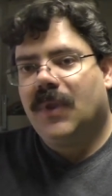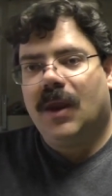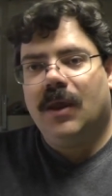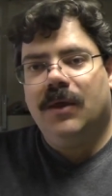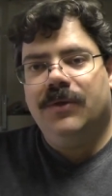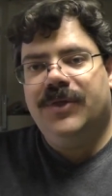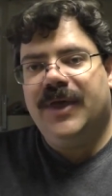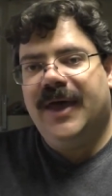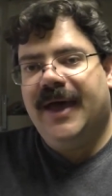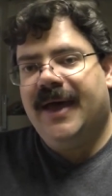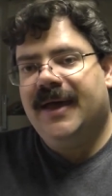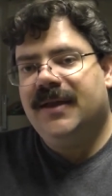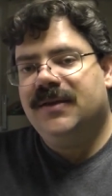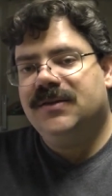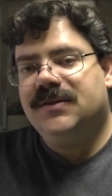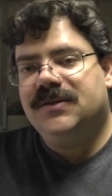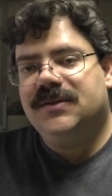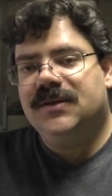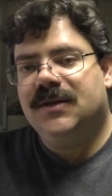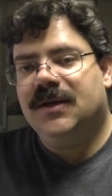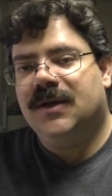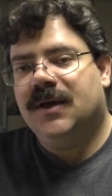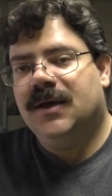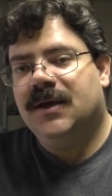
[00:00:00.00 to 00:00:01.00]

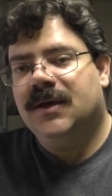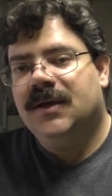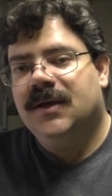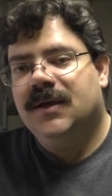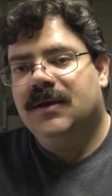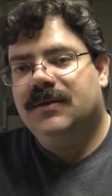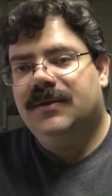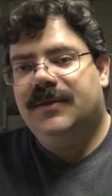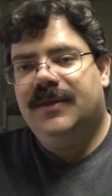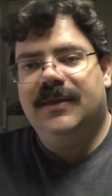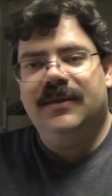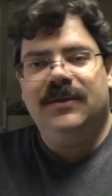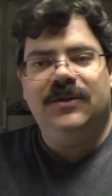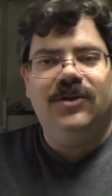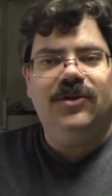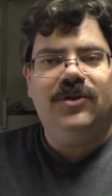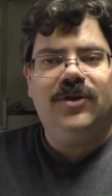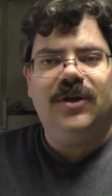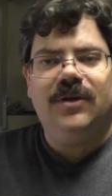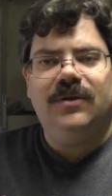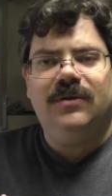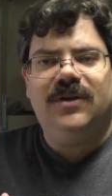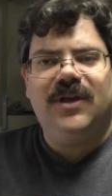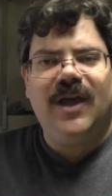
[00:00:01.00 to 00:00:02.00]
That uh, you
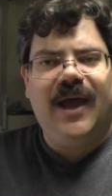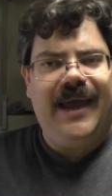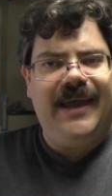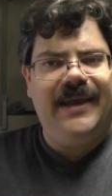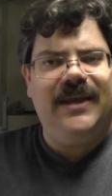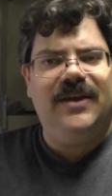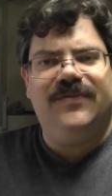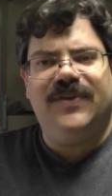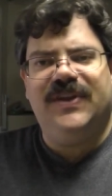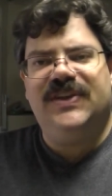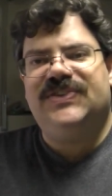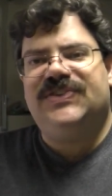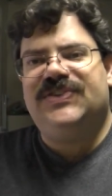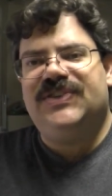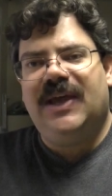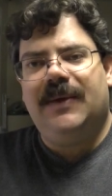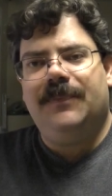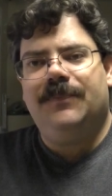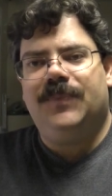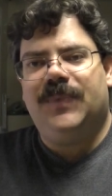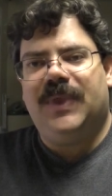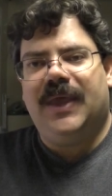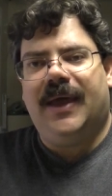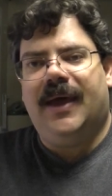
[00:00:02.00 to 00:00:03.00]
can kind of
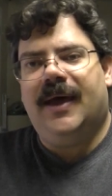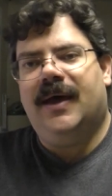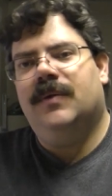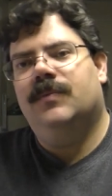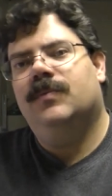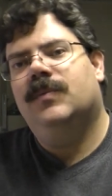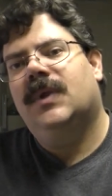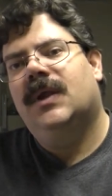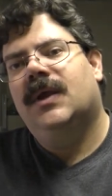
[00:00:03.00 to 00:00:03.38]
accept that,